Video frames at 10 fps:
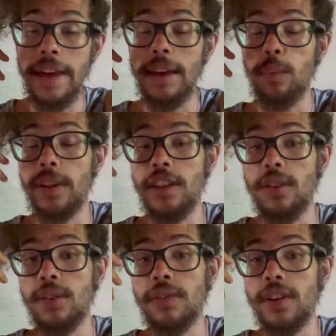and what the
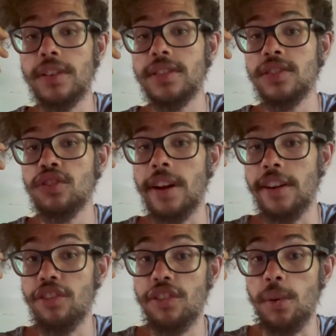universe is trying to
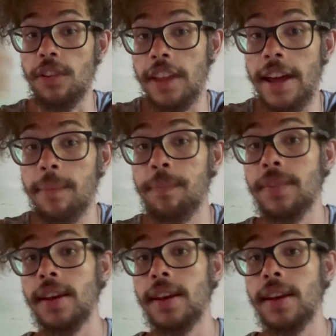show them.